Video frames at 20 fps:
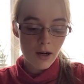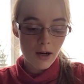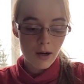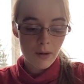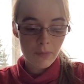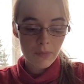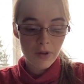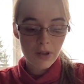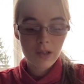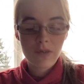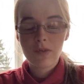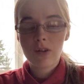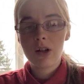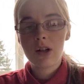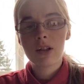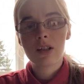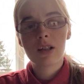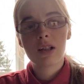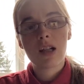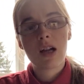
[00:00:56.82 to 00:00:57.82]
This varies
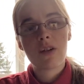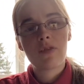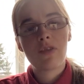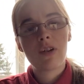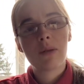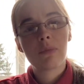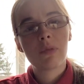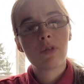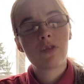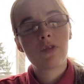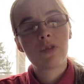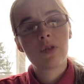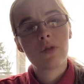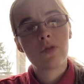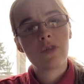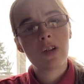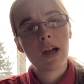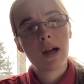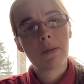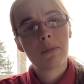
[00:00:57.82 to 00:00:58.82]
a lot family to
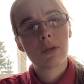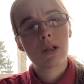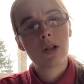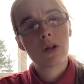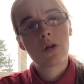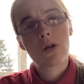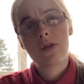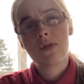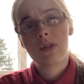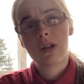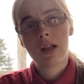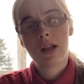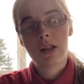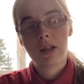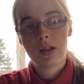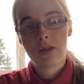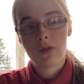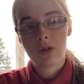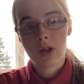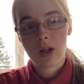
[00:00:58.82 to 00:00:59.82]
family, or even like
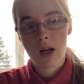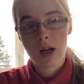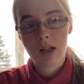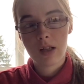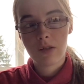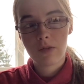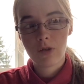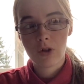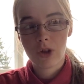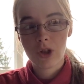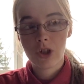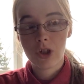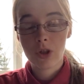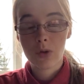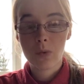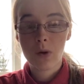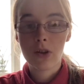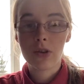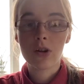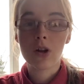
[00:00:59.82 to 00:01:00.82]
different kinds of churches,
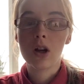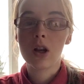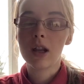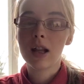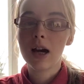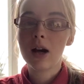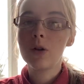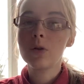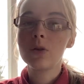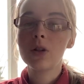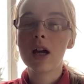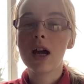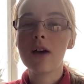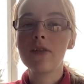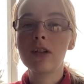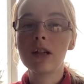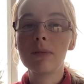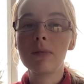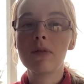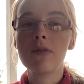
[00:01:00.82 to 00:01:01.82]
what they're allowed to have,
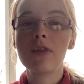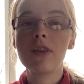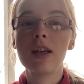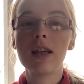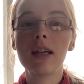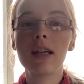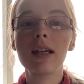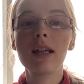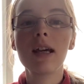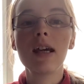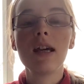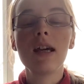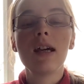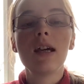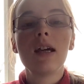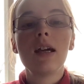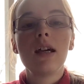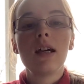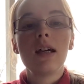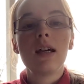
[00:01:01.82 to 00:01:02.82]
type of thing.
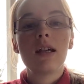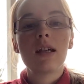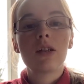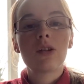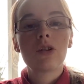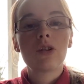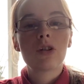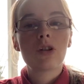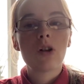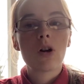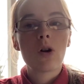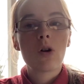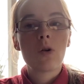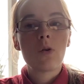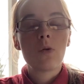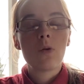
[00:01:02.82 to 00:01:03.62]
And so